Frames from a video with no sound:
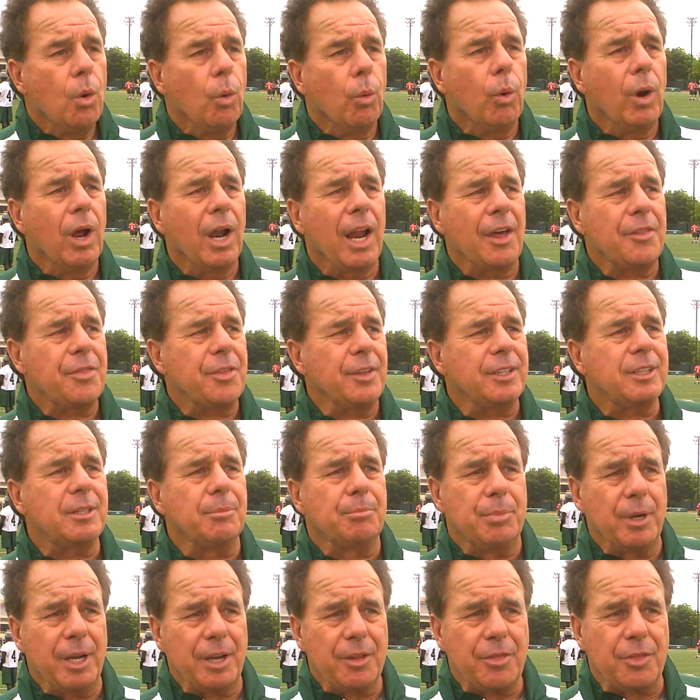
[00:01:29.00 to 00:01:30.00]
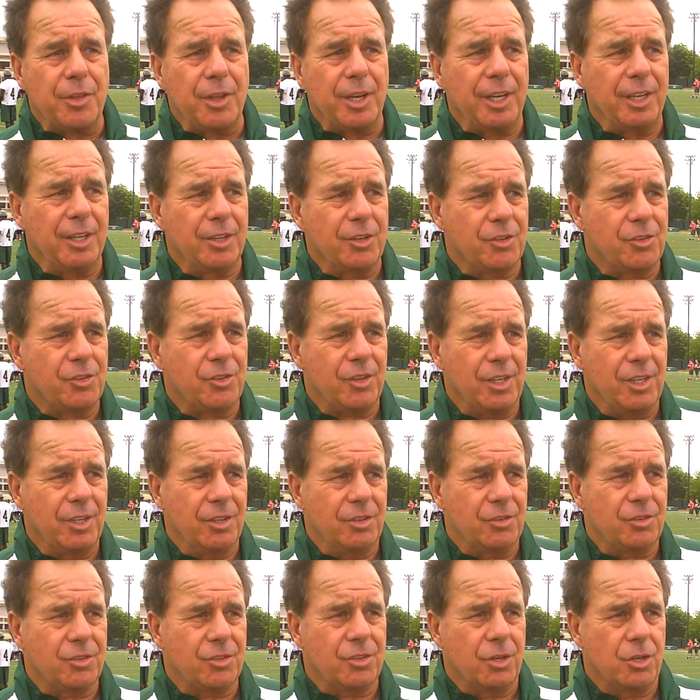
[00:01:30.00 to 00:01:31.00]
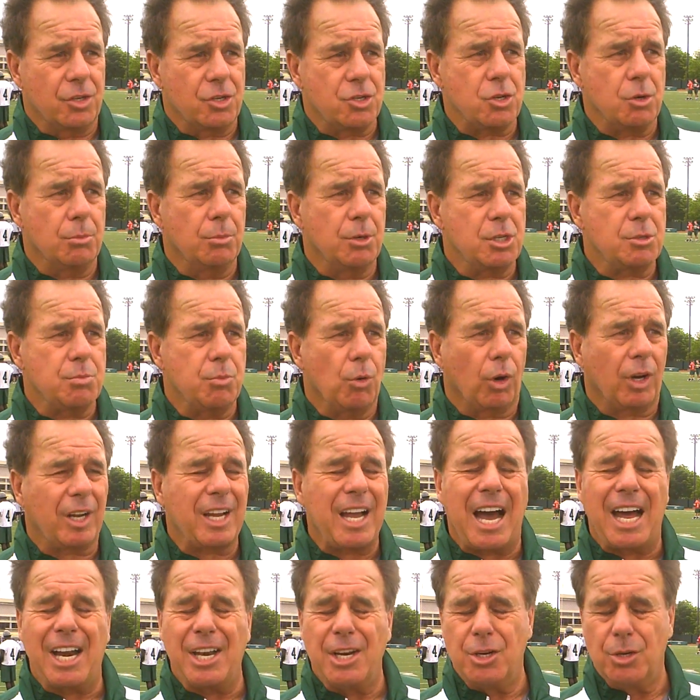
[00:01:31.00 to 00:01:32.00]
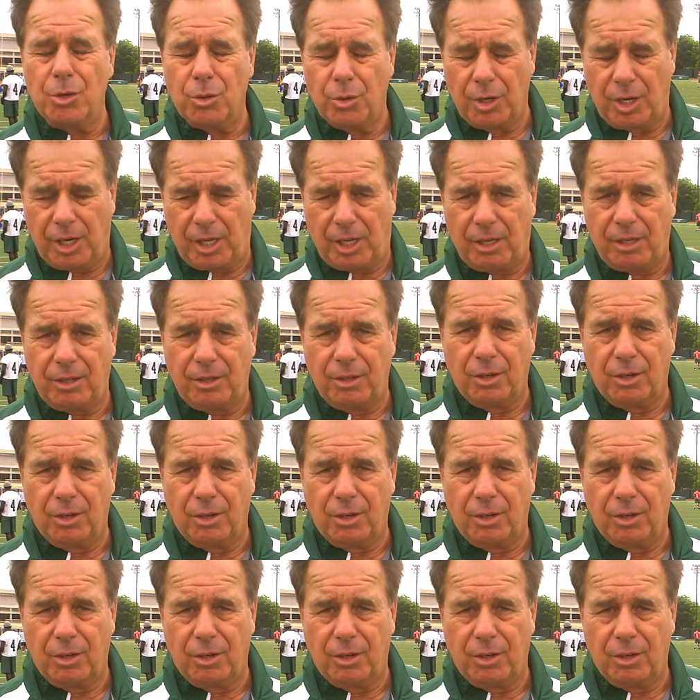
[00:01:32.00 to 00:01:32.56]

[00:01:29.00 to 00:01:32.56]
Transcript: Well, I think the big thing is there's so much more continuity.